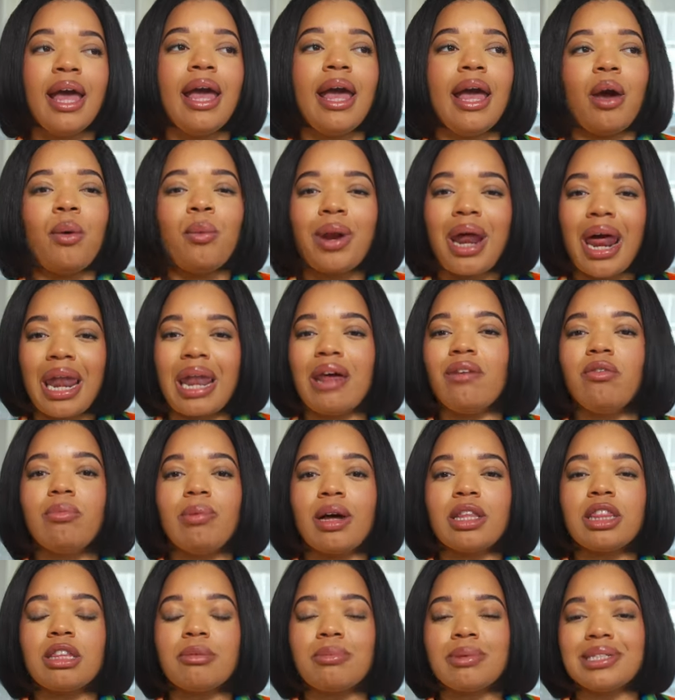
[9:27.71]
And what I love
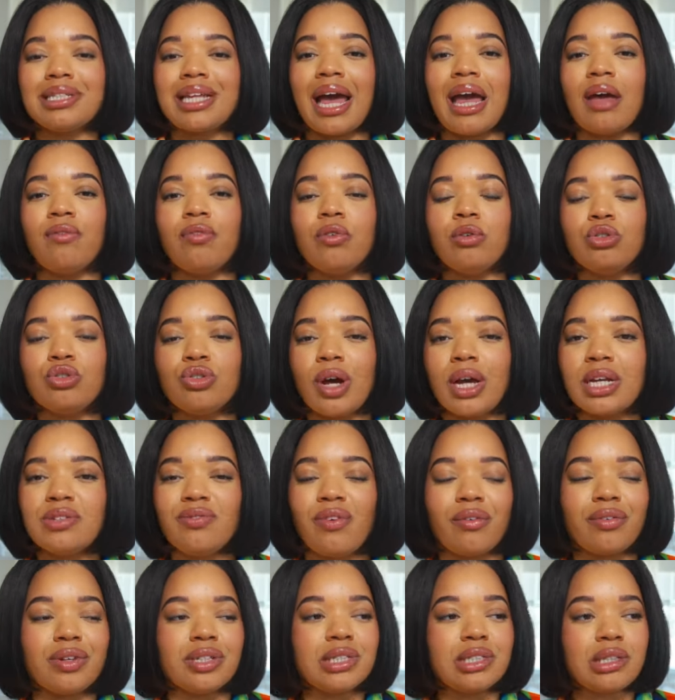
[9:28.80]
about them is that if you dress
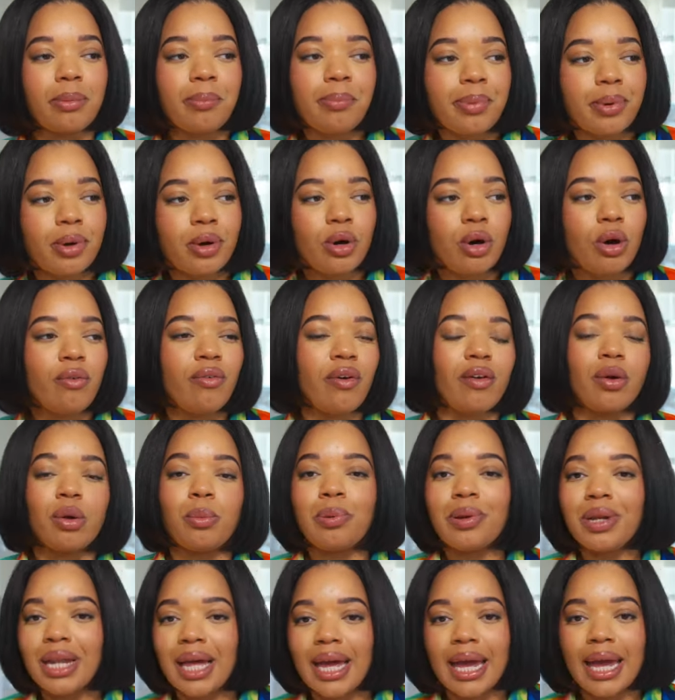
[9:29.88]
very simple, very
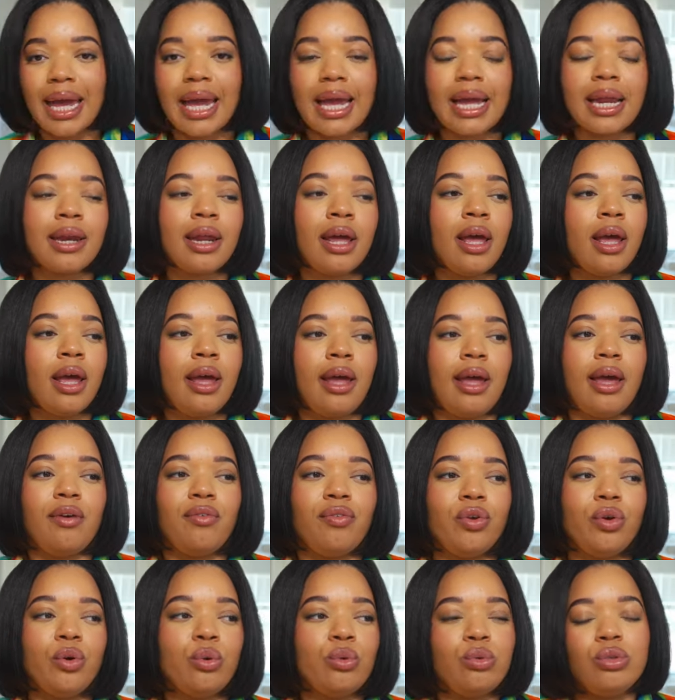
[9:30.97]
plain, if
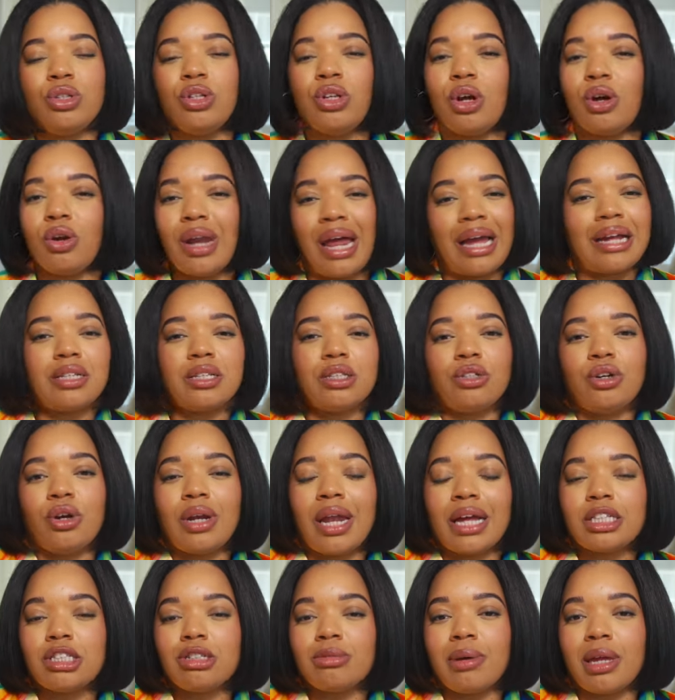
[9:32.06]
you don't
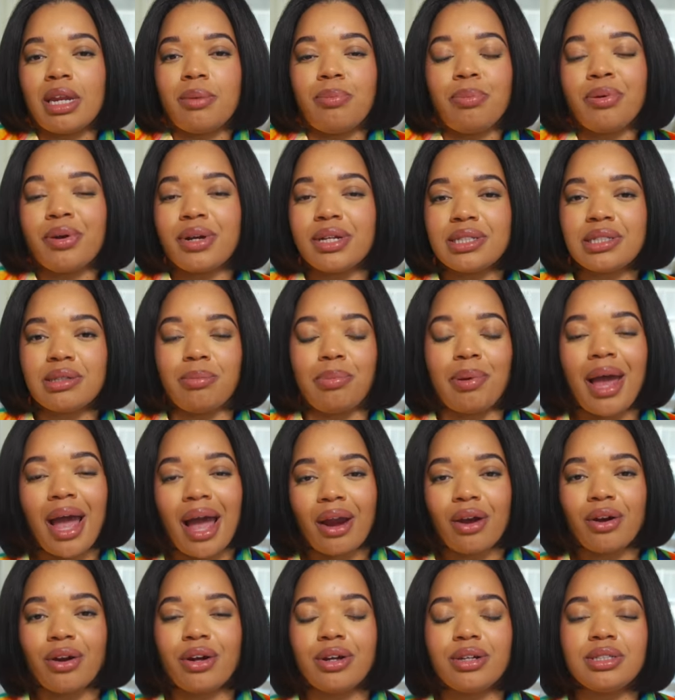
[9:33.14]
like too many prints and
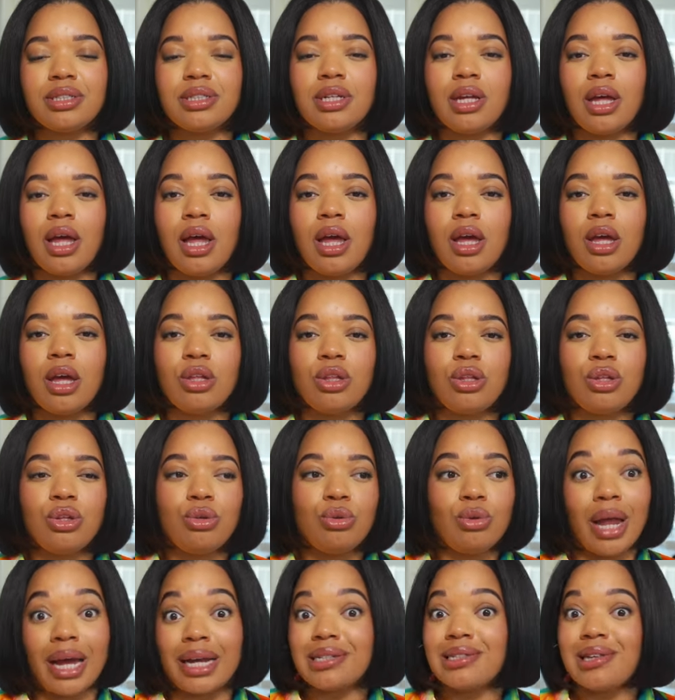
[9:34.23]
patterns, you
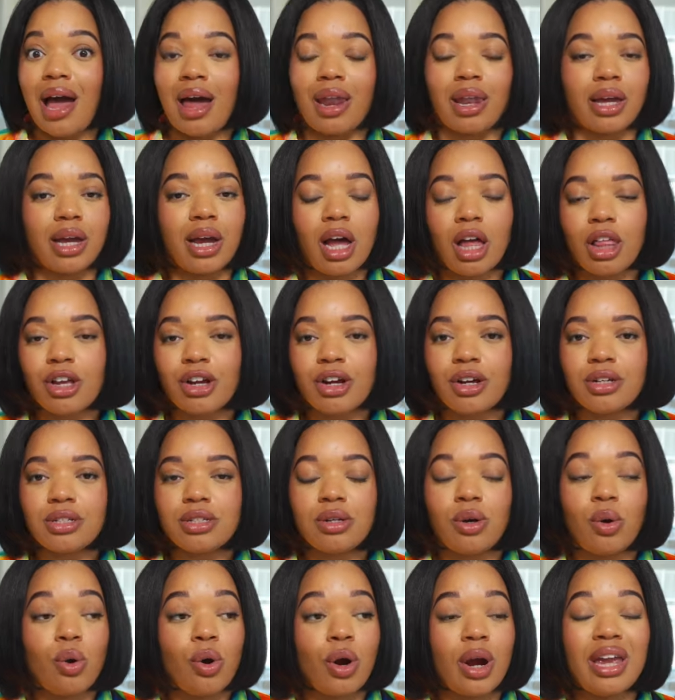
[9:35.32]
like solid colors,
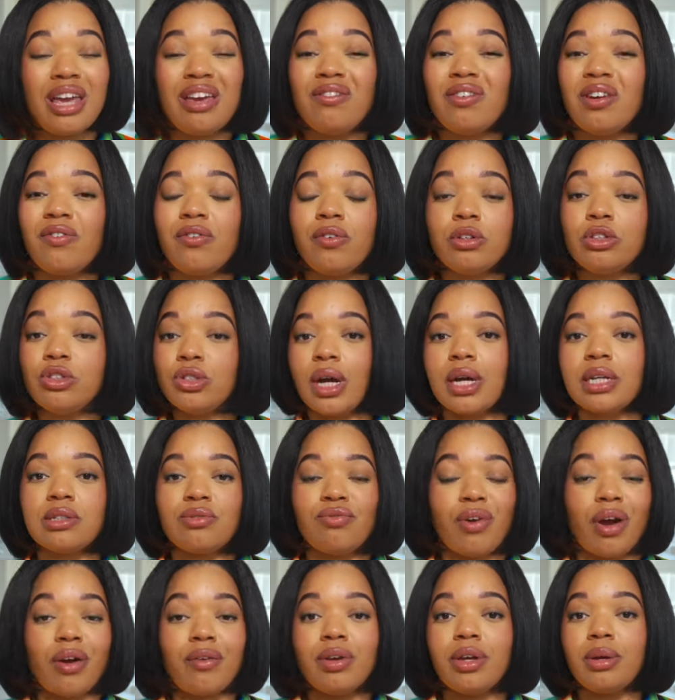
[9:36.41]
or even if you dress
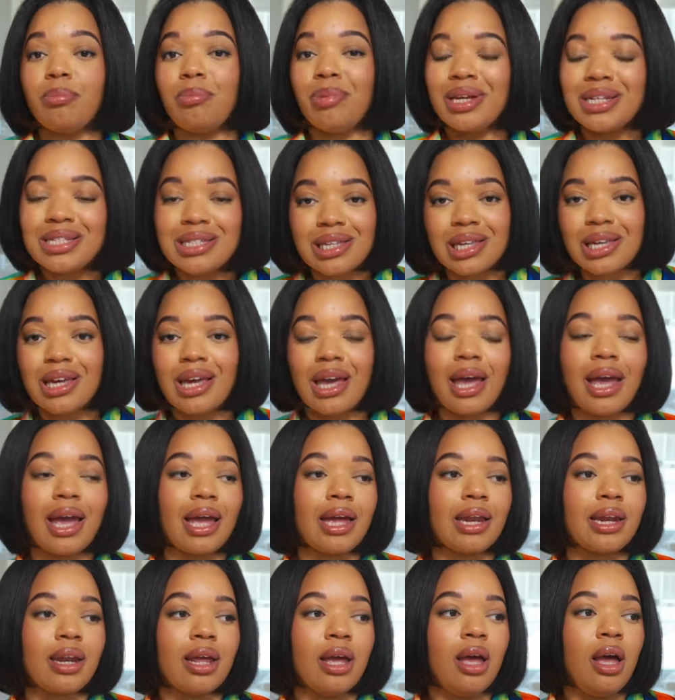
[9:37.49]
very busy
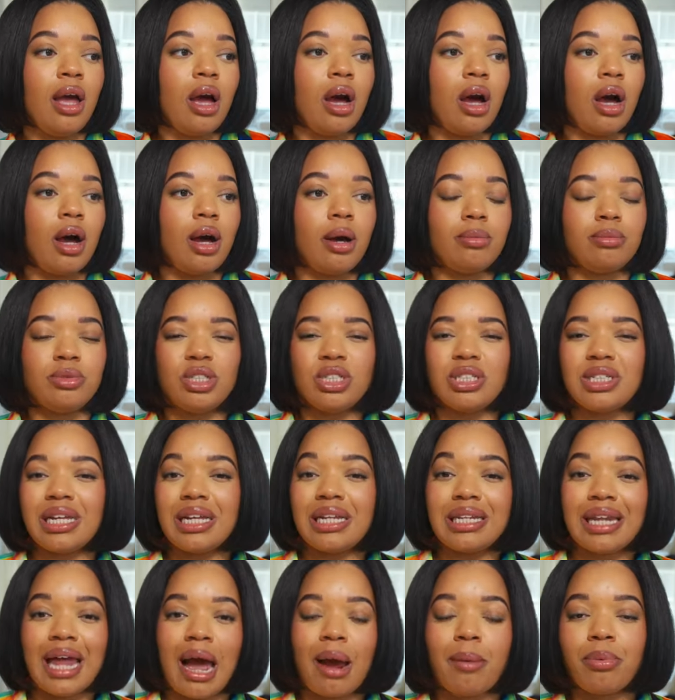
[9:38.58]
and just
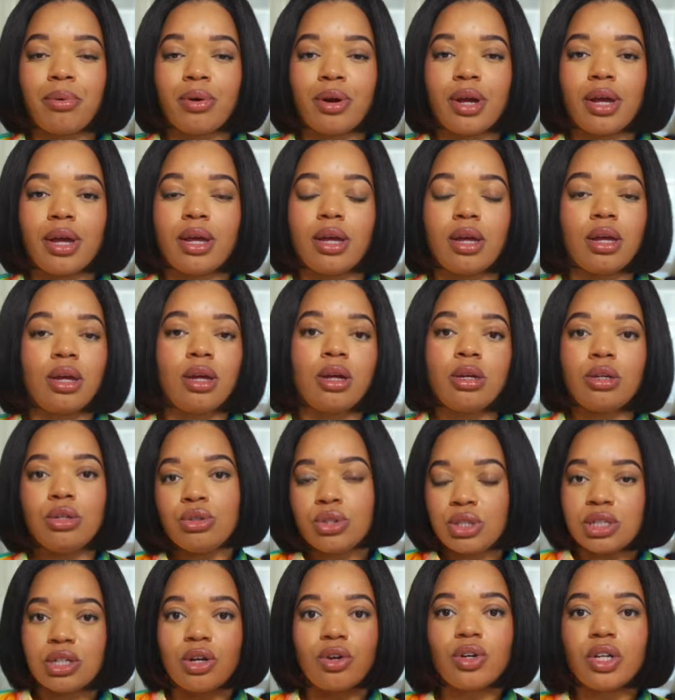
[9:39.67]
elaborate. You
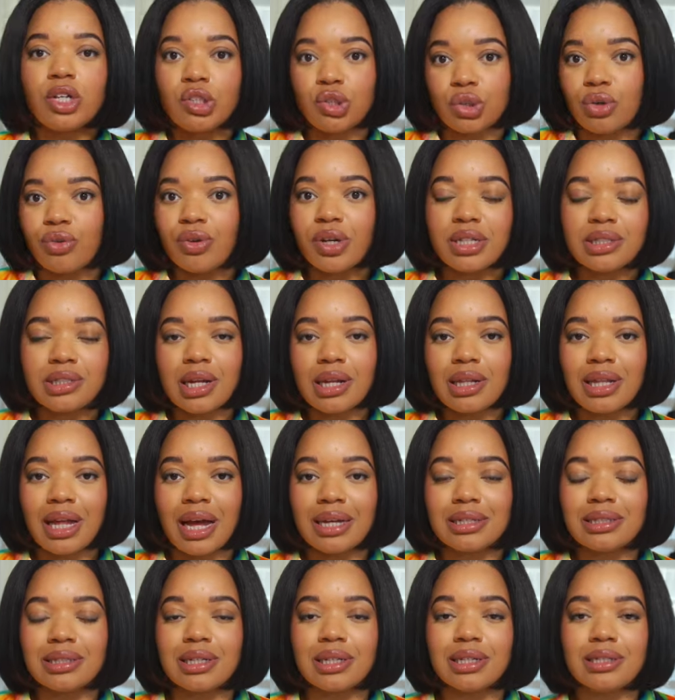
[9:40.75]
still need jewelry and
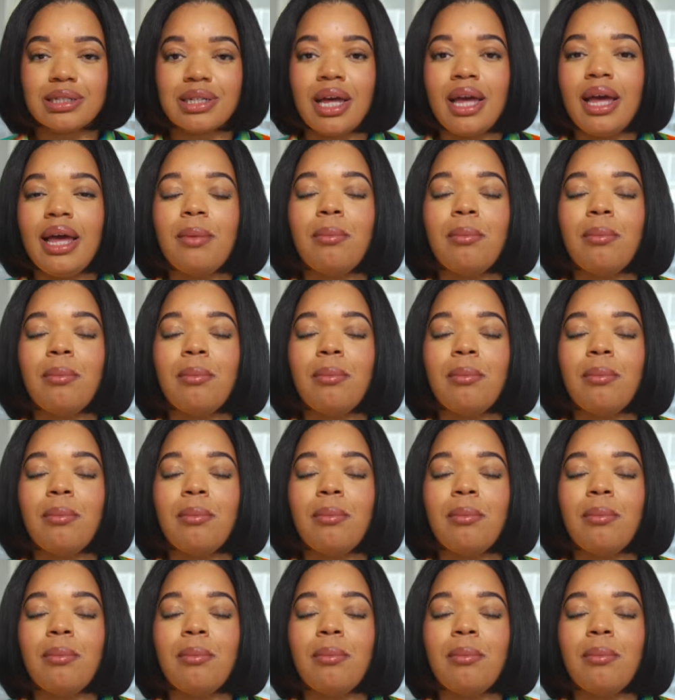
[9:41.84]
sunglasses.